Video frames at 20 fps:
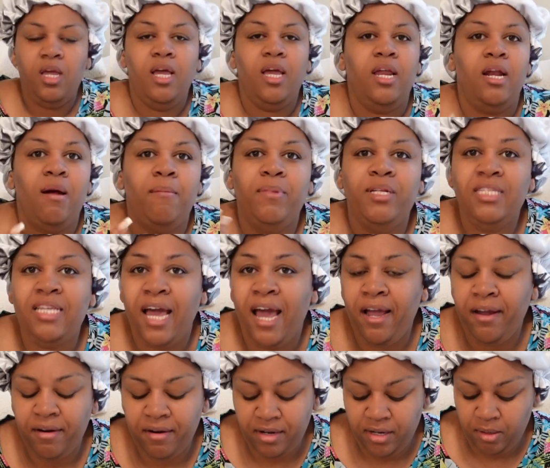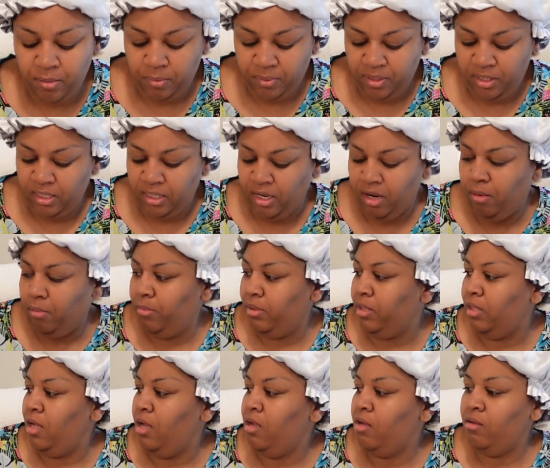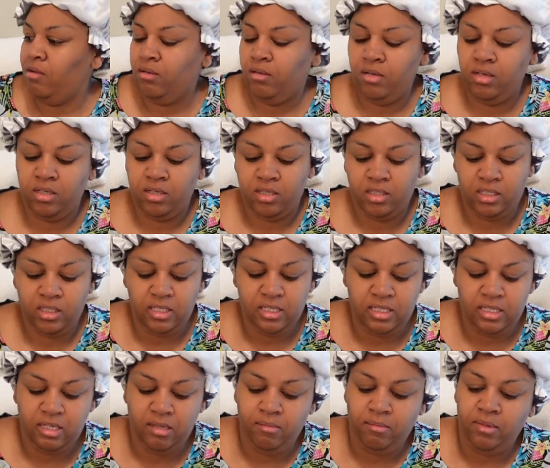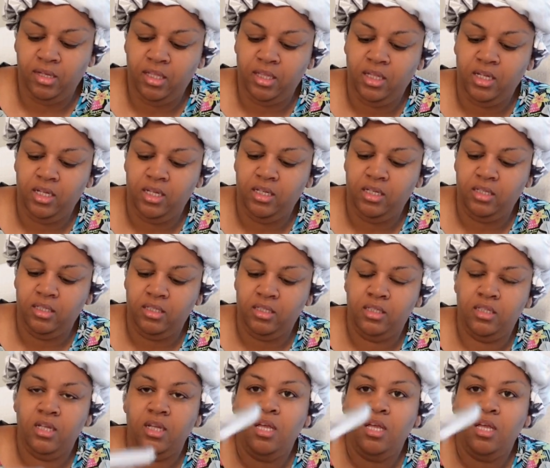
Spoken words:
And I'm gonna tag her company down below. She sent me these